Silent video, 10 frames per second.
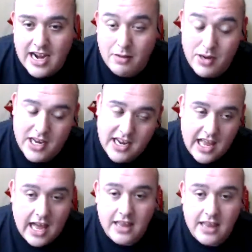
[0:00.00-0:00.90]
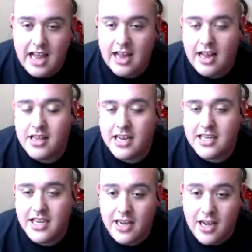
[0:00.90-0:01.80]
I mean, I'd, I'd like to
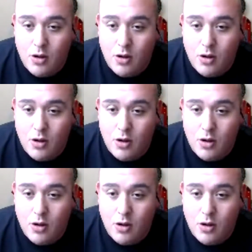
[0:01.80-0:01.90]
get a